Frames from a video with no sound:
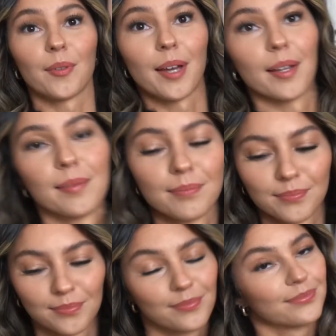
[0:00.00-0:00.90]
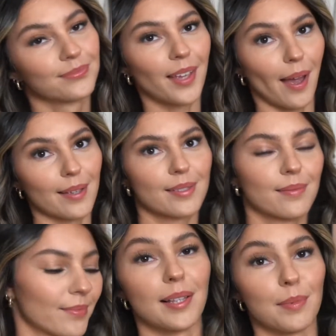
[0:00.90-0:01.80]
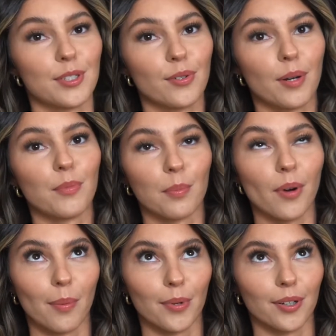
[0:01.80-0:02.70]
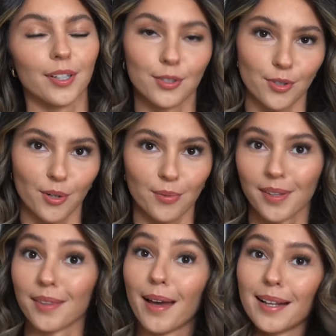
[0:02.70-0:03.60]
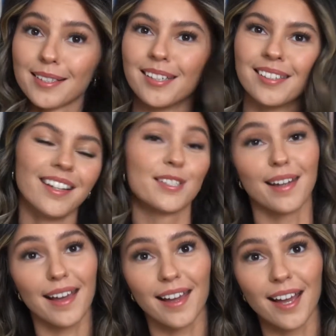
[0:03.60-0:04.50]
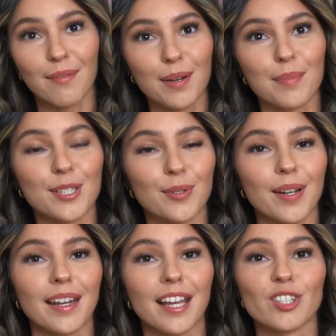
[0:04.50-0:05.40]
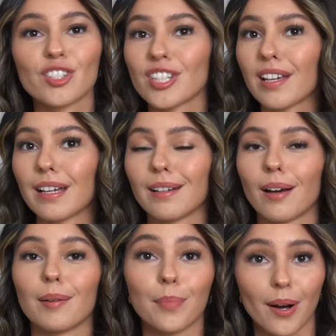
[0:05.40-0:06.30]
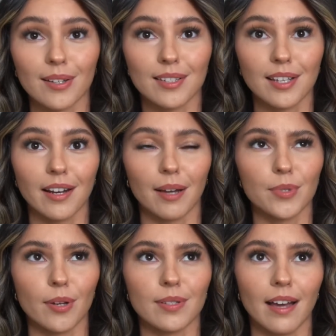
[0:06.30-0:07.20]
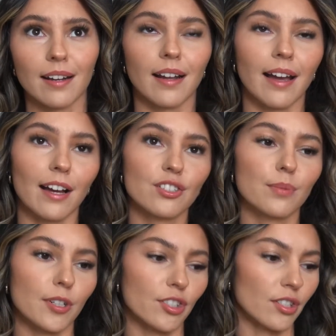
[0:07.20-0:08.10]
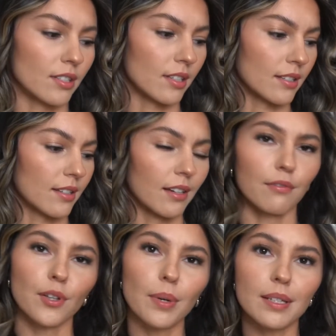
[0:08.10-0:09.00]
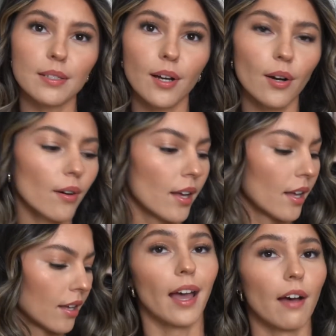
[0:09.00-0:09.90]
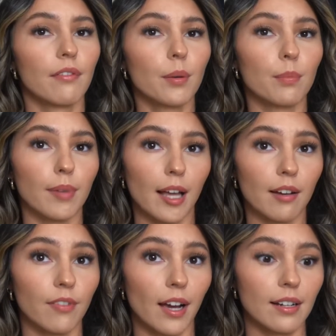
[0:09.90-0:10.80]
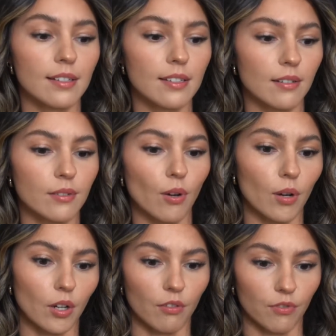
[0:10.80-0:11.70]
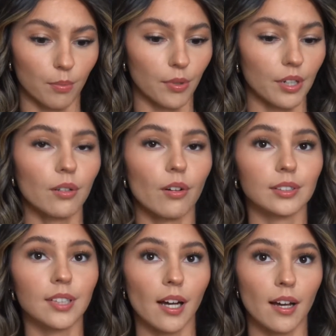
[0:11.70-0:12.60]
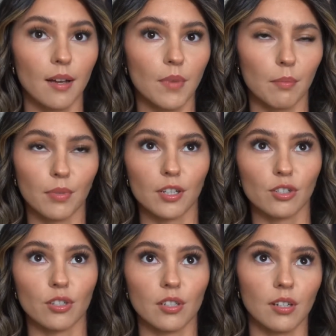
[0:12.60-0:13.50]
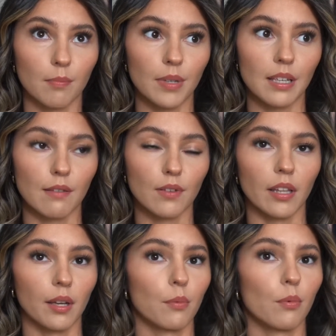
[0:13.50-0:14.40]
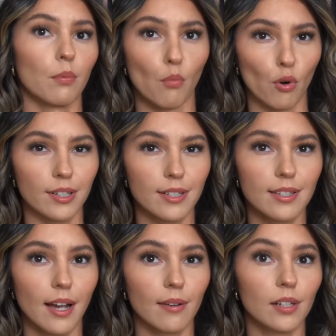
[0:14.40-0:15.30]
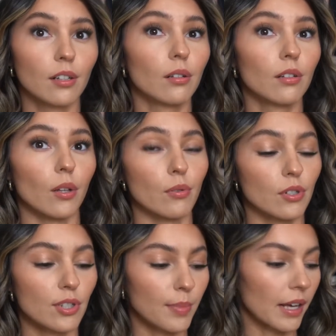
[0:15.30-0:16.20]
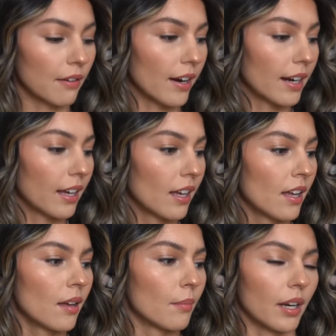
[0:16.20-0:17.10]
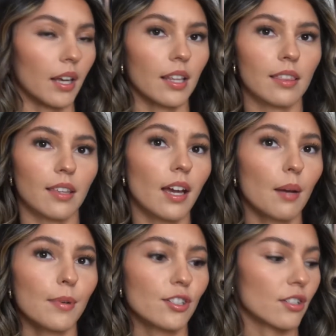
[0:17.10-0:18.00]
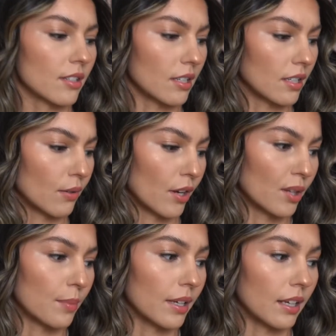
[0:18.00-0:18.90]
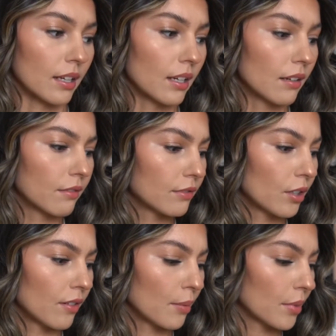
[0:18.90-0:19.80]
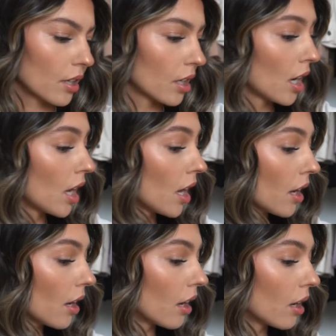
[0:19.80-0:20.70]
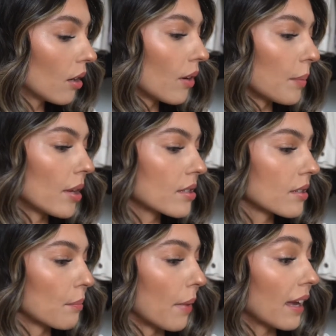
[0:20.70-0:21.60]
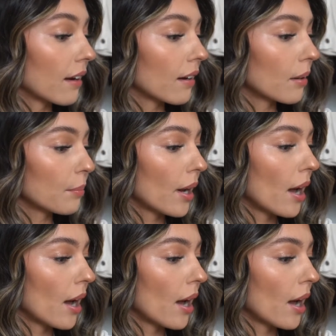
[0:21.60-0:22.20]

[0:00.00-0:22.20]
okay. Guys, let me do a more proper intro than that. Today, I'm going to be doing a Shein unboxing. I'm so excited. I actually purchased this like a few weeks ago. They have their Black Friday sales going on for a pretty long time. I'm pretty sure it's going to be even like more discounted closer to Black Friday. But I think I purchased this around the beginning of November. Oh, I bought some makeup.